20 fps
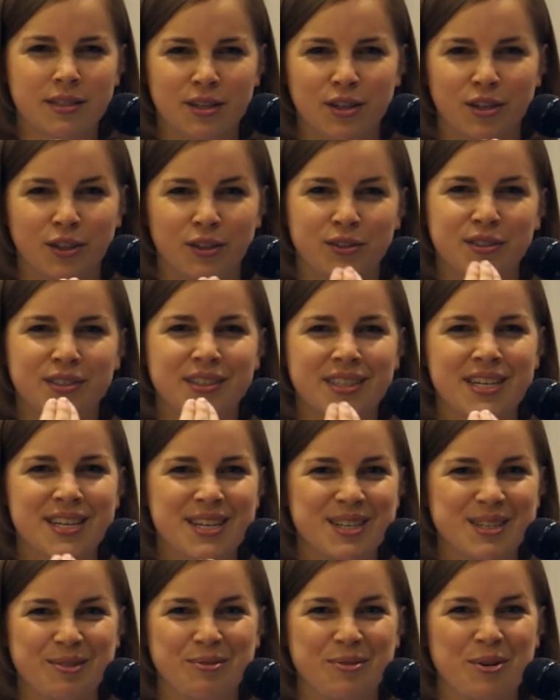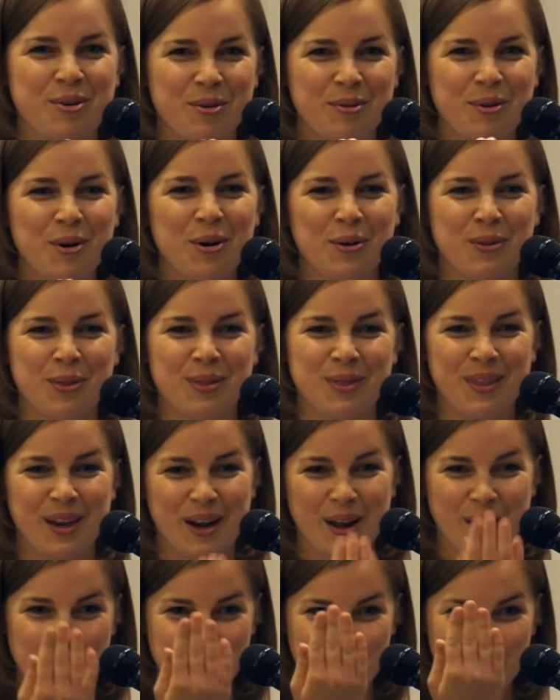little seeds of growth, and then
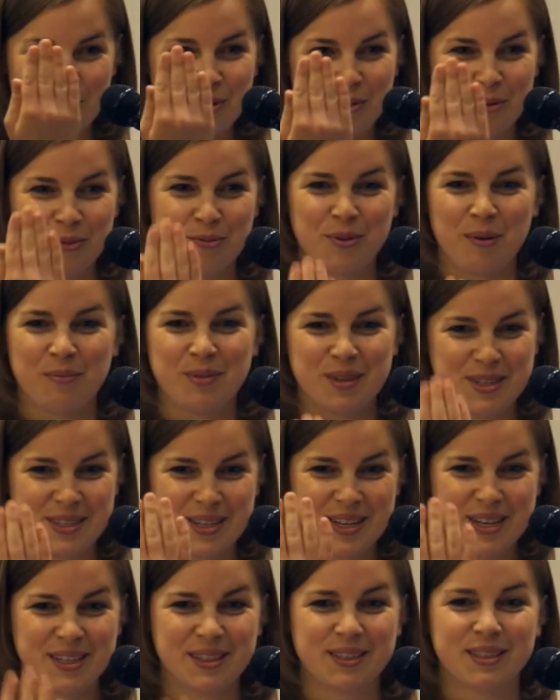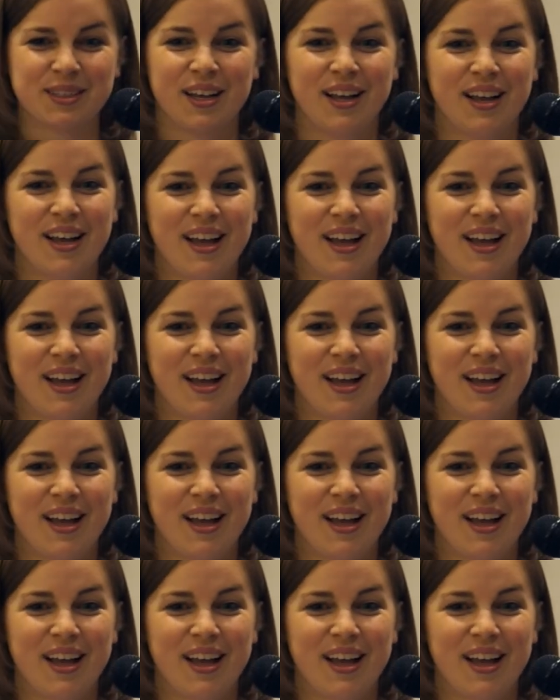I grew from the seeds.